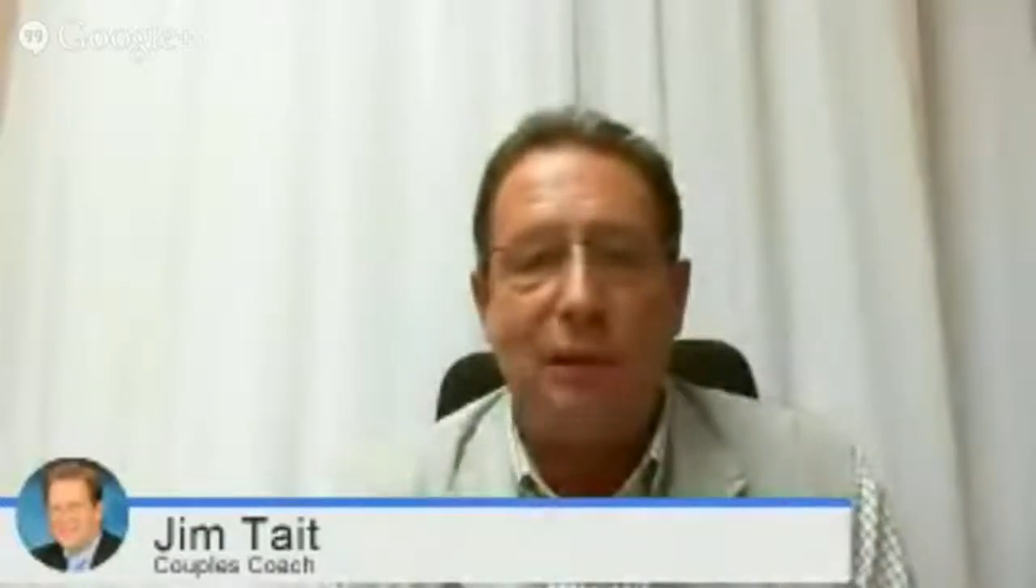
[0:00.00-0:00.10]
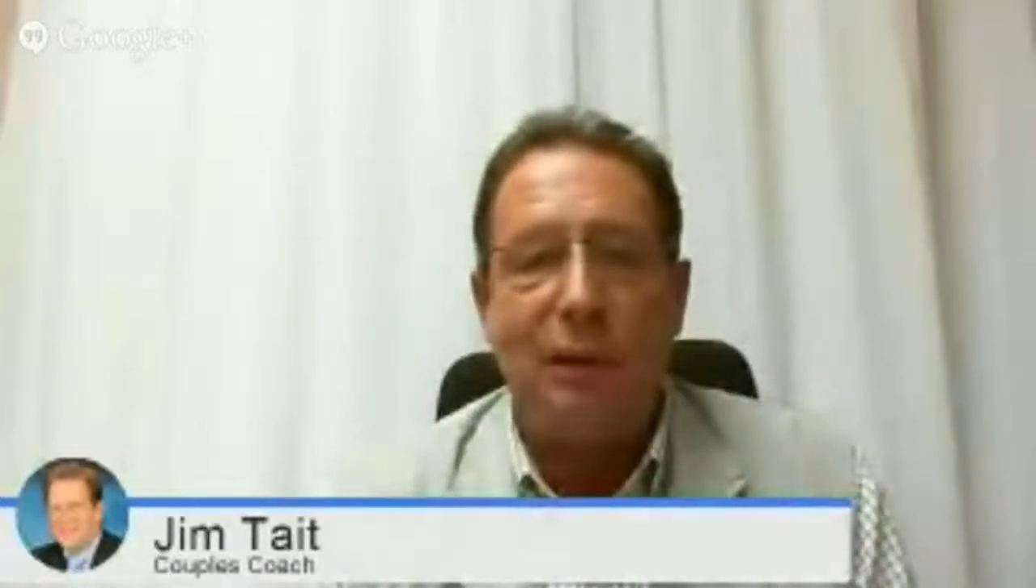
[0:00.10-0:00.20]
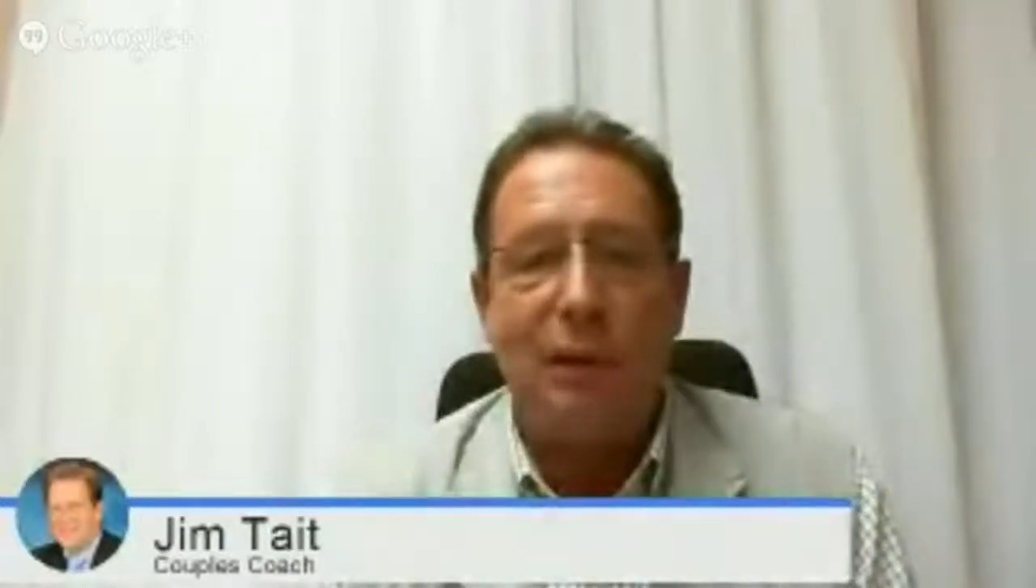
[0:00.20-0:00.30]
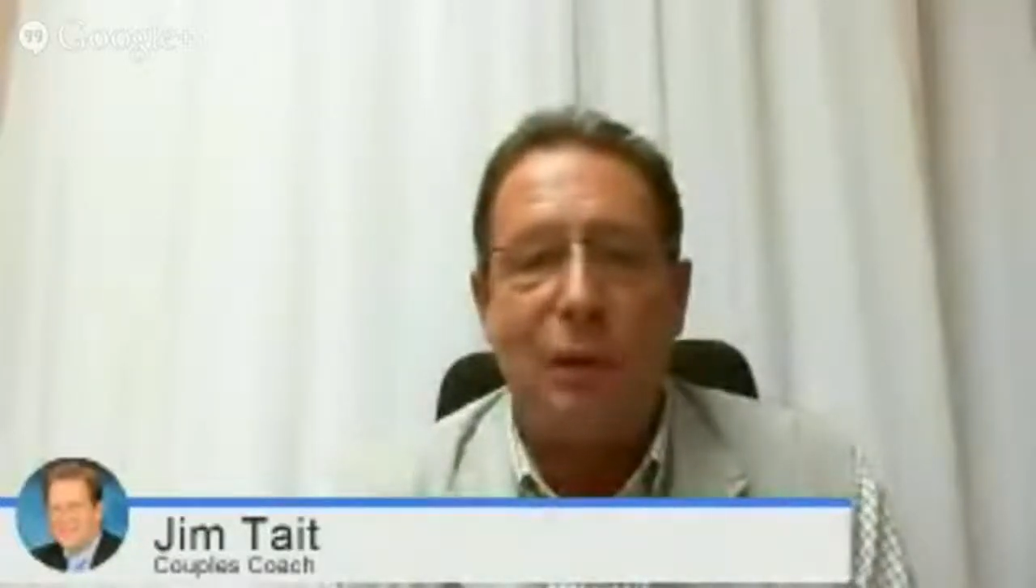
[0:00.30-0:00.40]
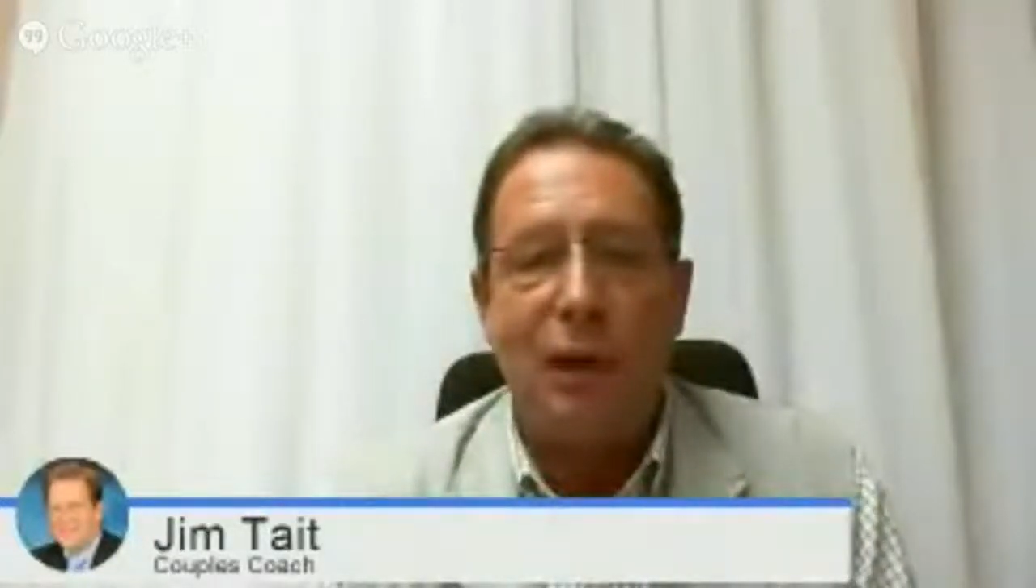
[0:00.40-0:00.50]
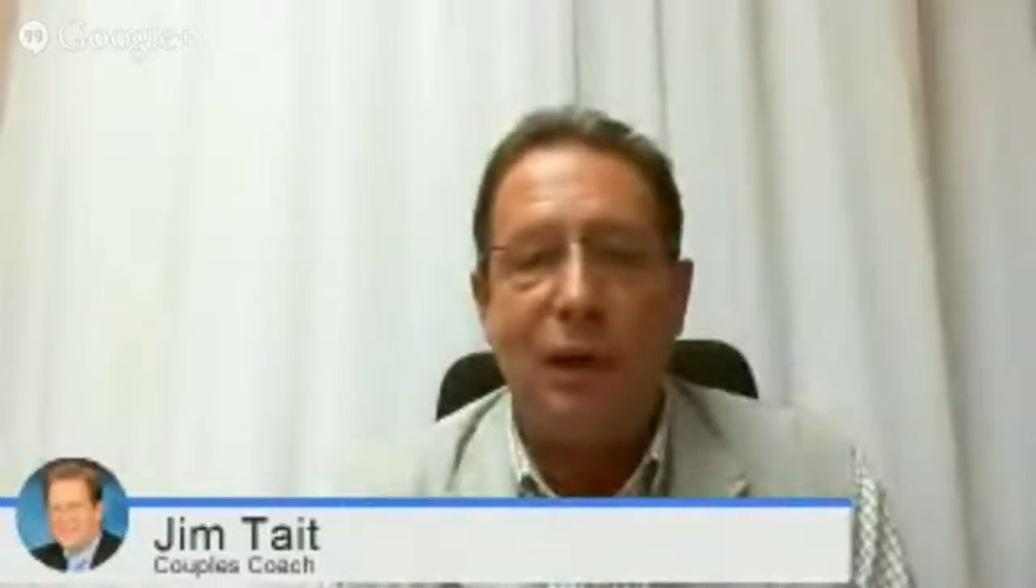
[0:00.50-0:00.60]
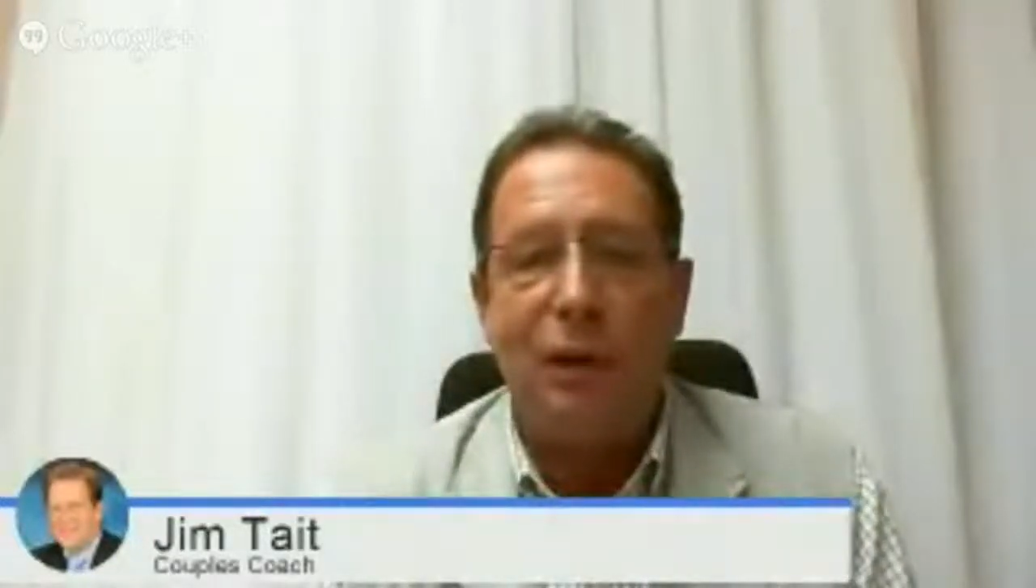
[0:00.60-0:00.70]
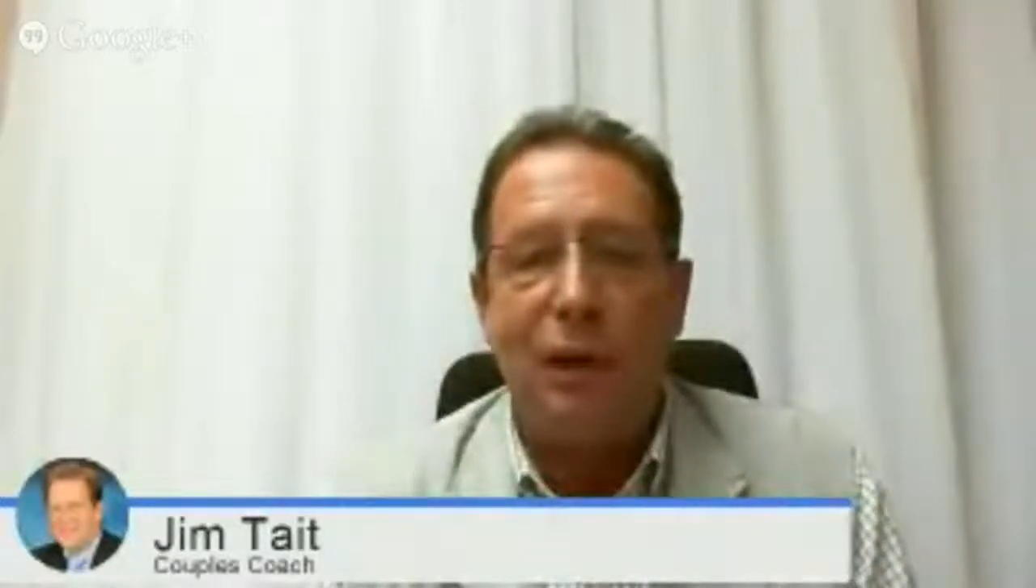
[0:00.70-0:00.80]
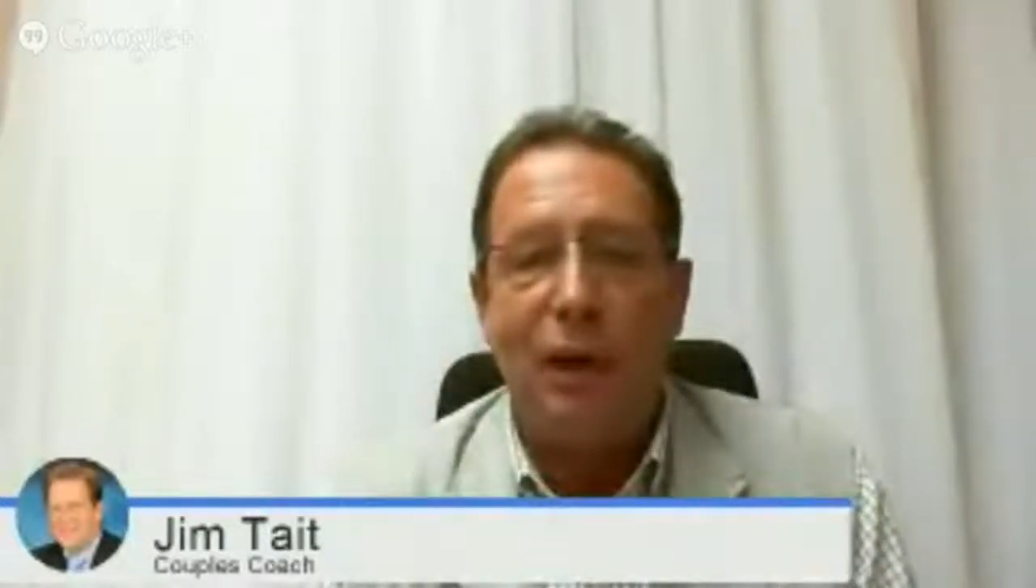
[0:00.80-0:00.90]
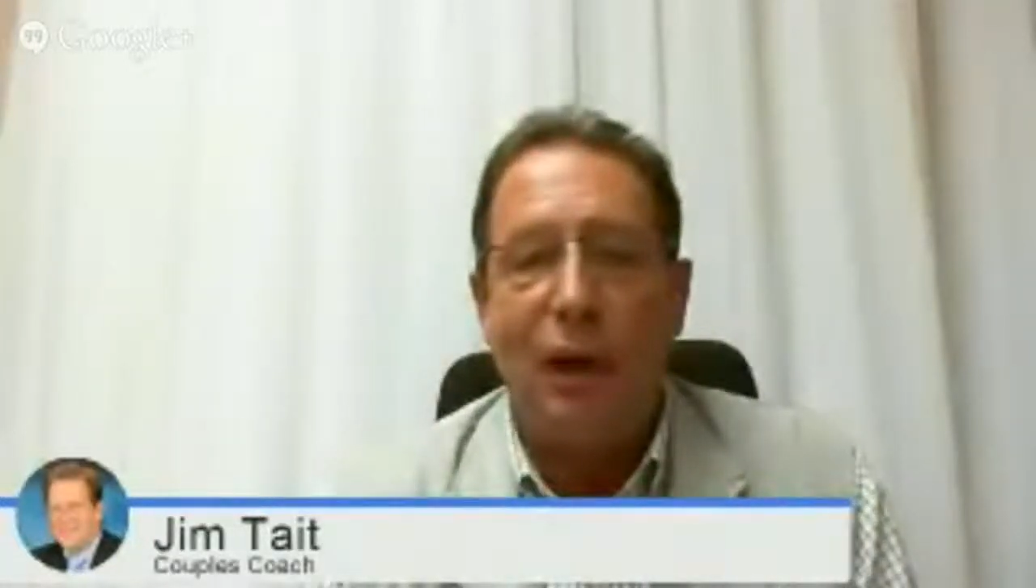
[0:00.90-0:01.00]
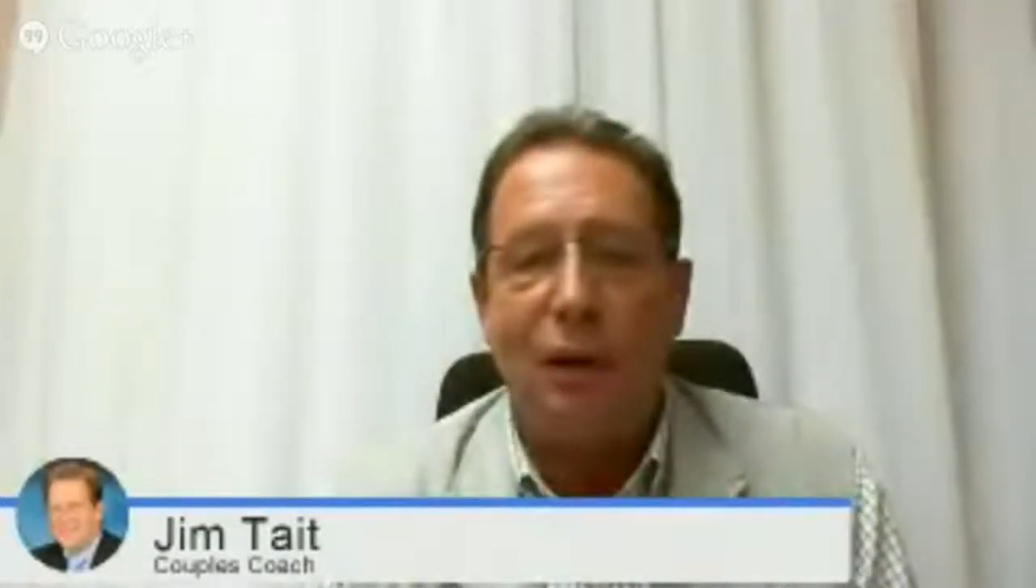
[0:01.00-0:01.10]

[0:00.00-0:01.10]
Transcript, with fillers: I'm going to be walking you